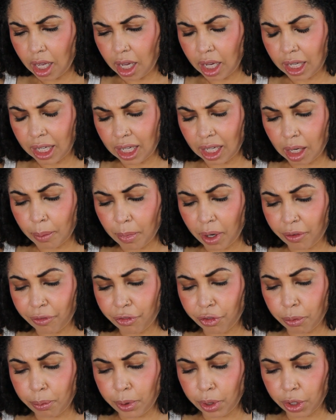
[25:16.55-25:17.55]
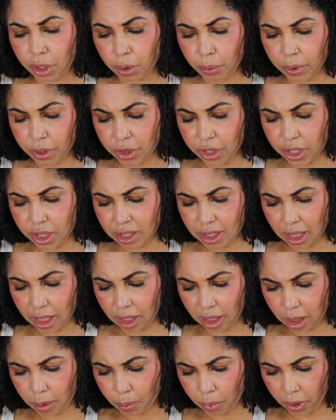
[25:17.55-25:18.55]
Again, I'm unfamiliar with this
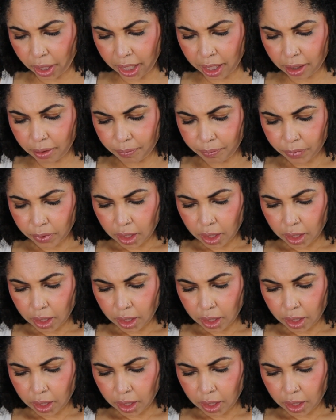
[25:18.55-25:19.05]
indie brand.